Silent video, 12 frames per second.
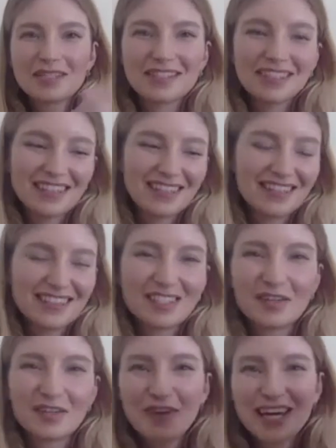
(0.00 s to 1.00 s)
to
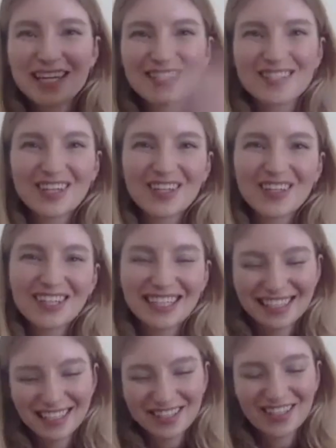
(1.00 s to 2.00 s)
a face though,
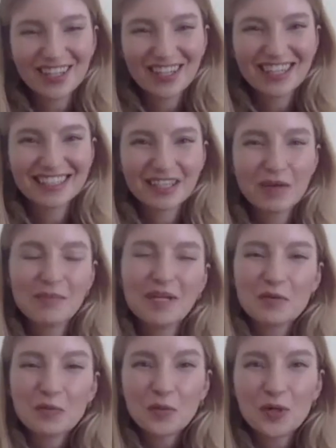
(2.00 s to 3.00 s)
like, you know, like, I
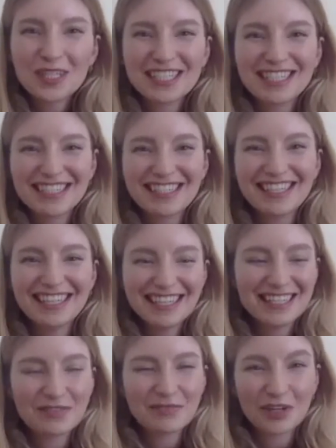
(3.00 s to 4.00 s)
mean, wood, it
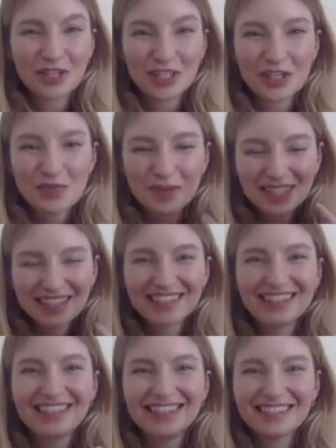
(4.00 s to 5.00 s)
is very human,
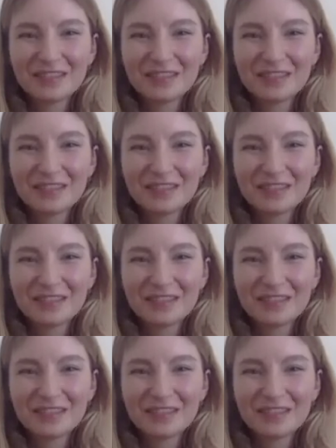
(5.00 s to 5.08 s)
and the